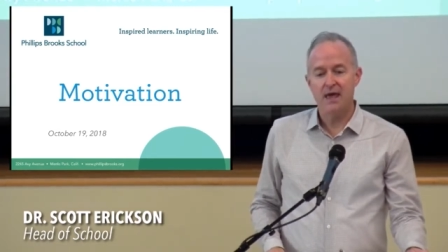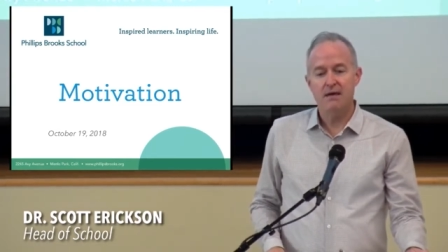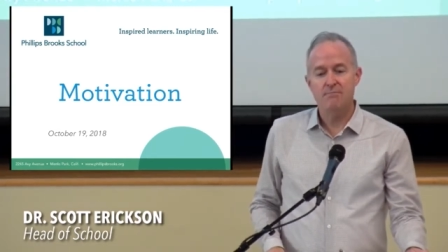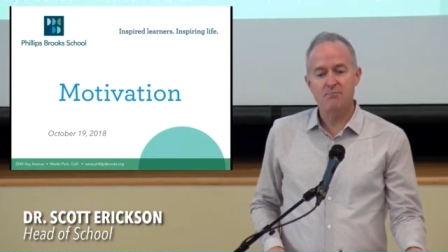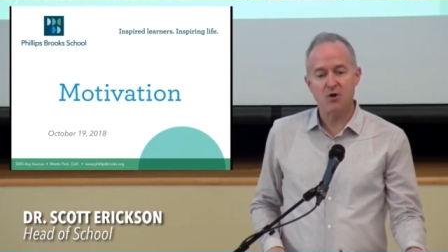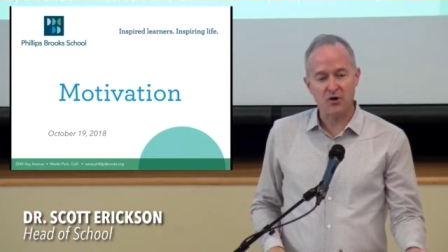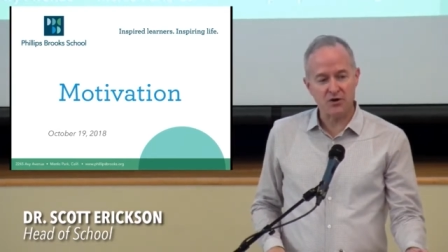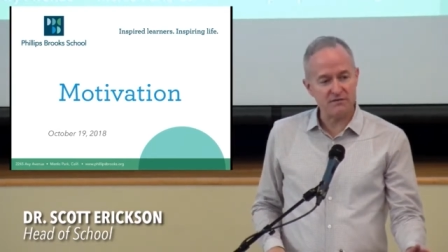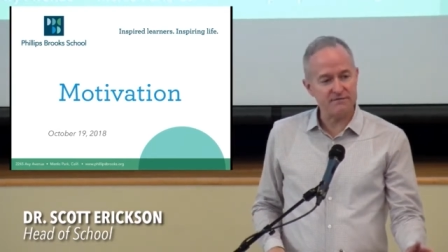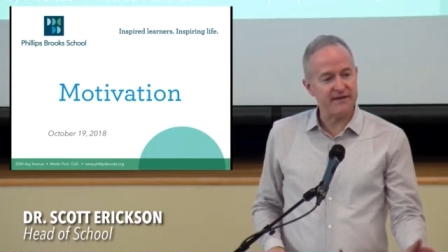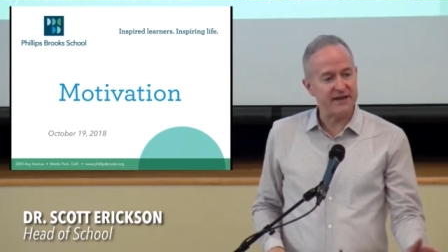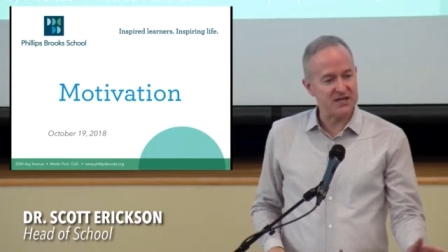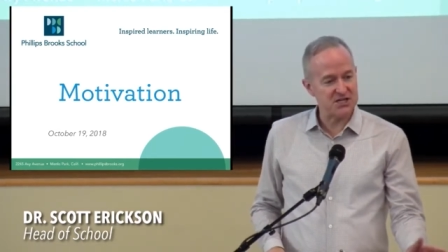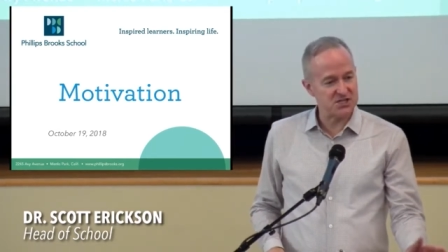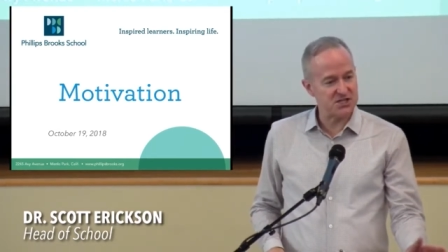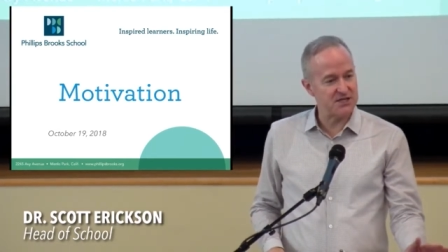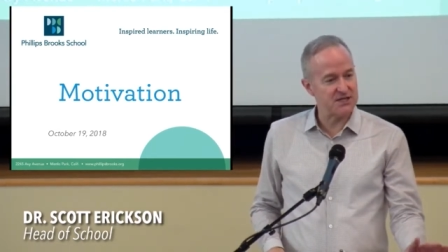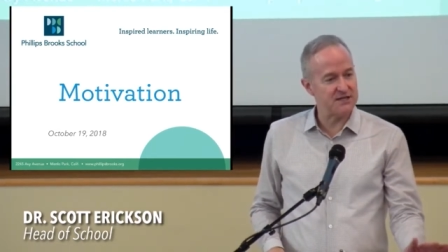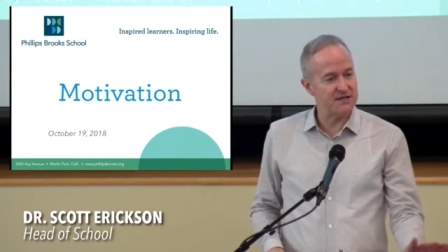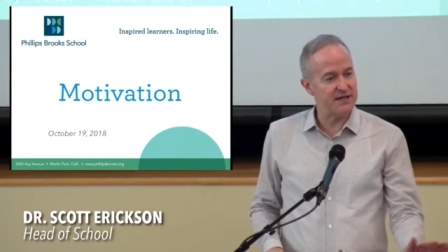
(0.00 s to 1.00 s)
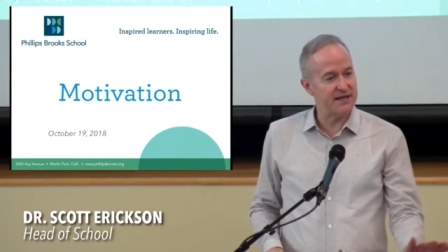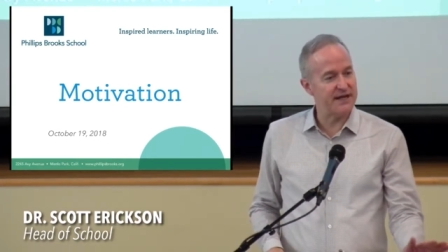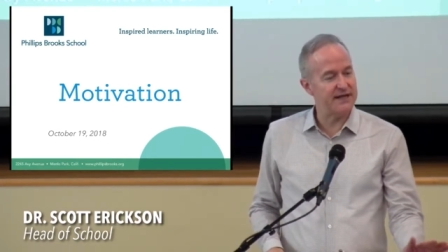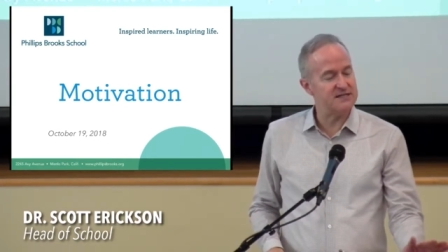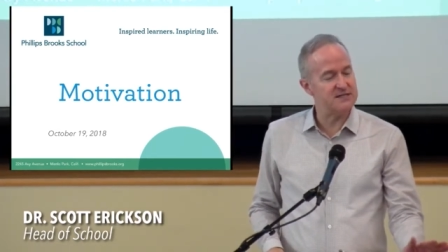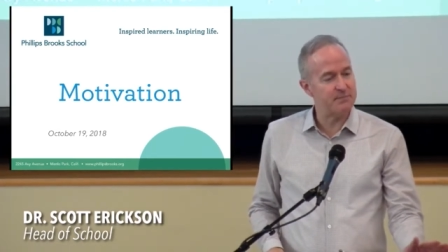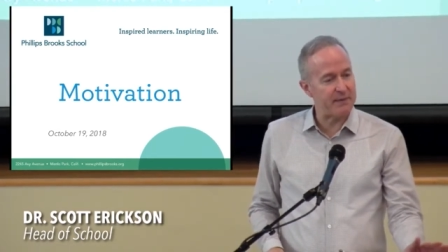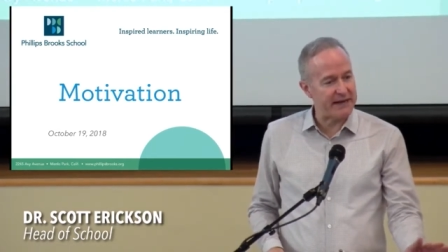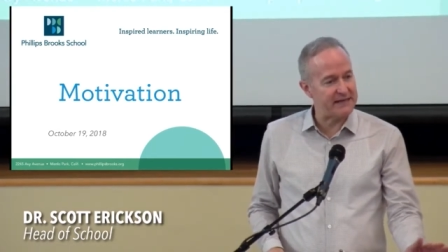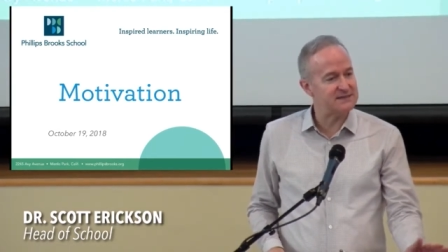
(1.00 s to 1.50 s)
Motivation
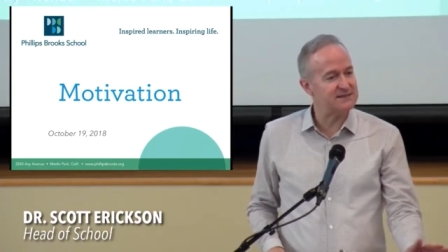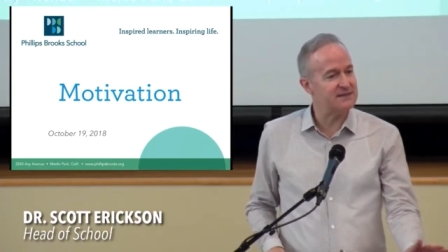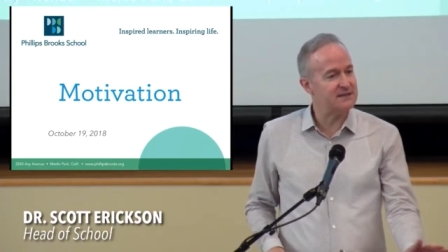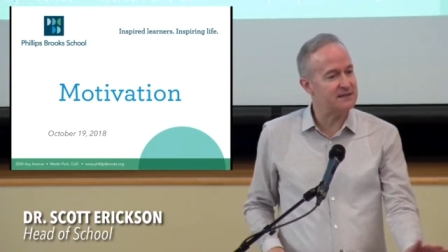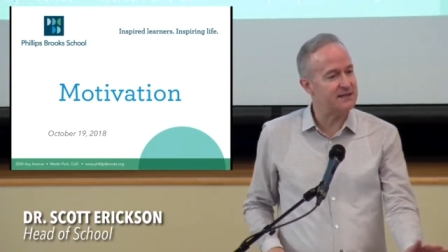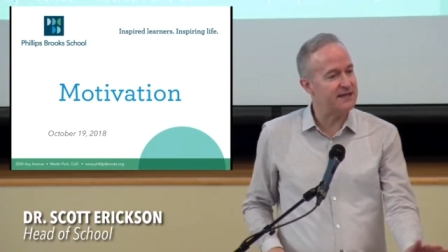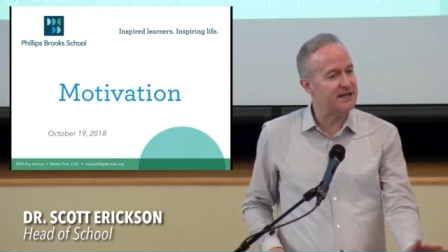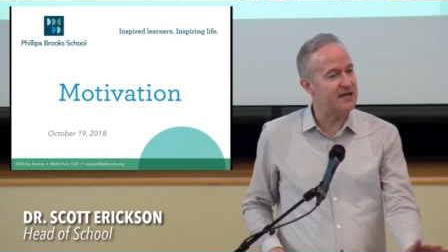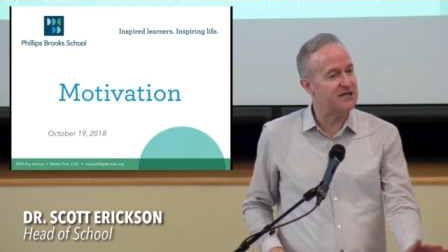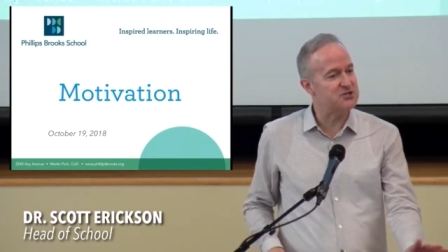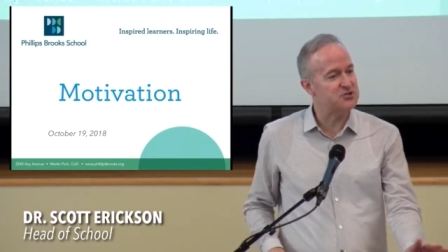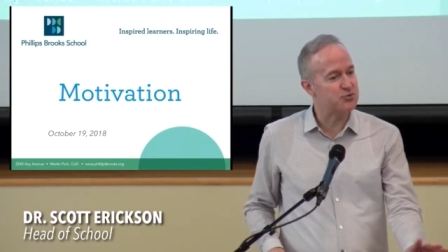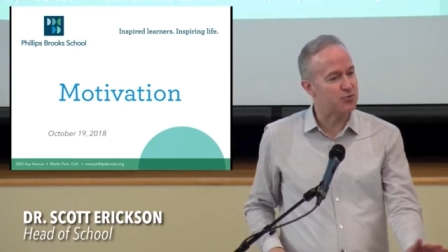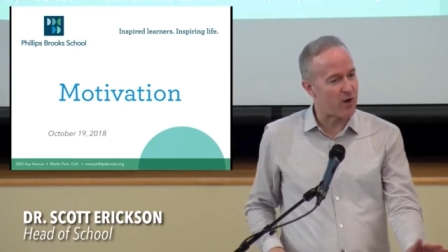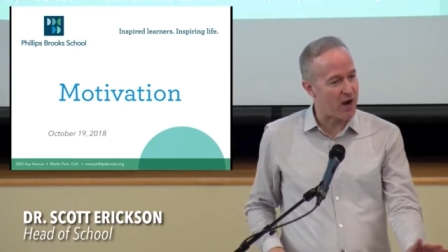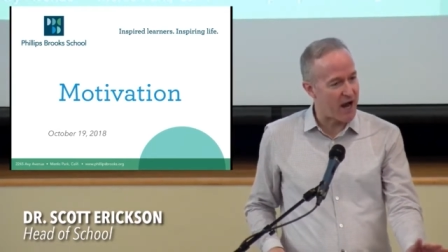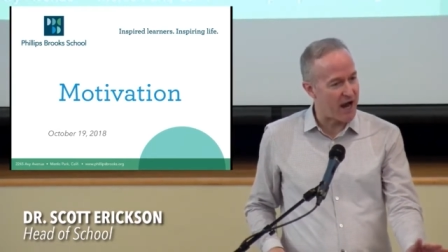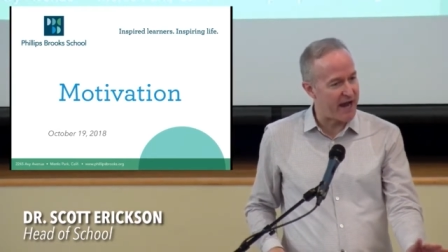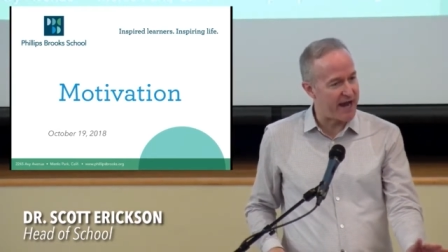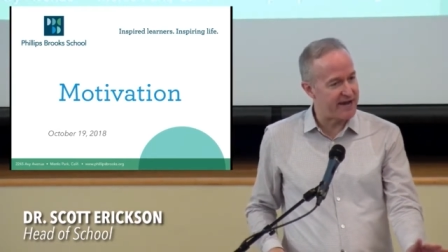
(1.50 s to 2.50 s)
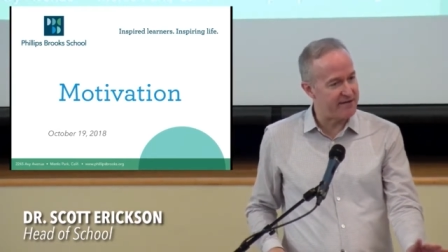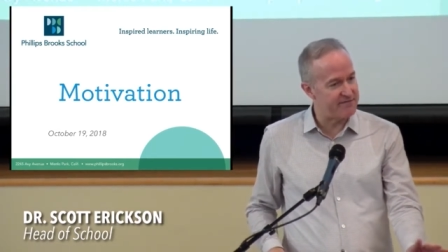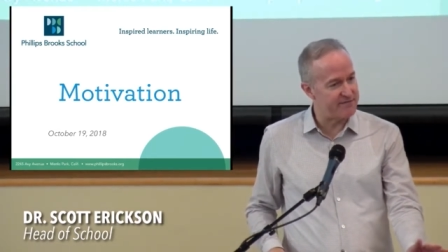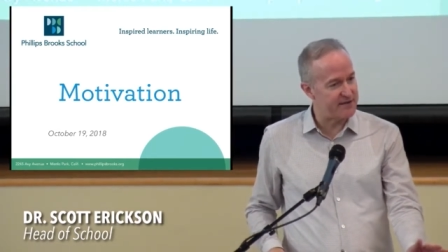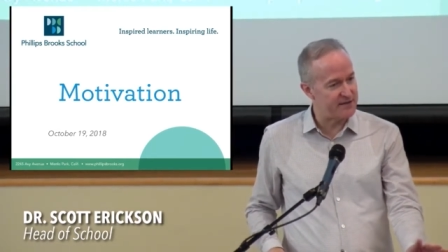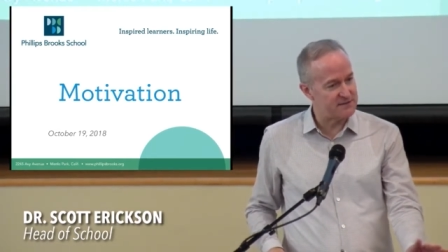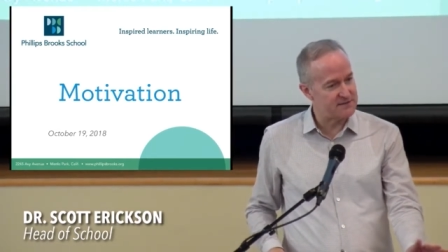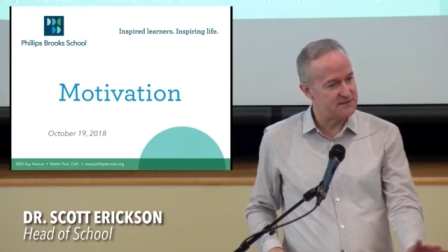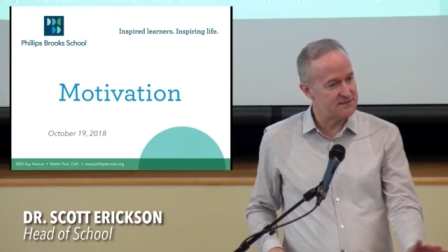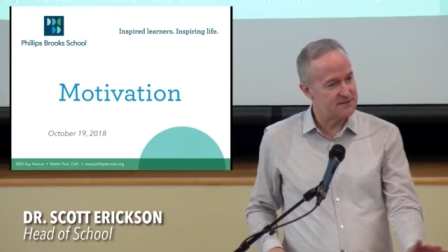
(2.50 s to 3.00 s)
is basically a
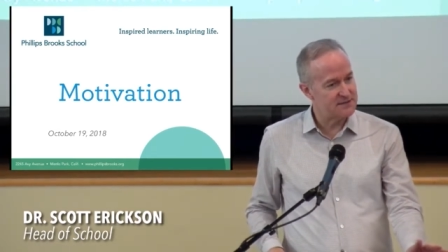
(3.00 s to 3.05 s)
drive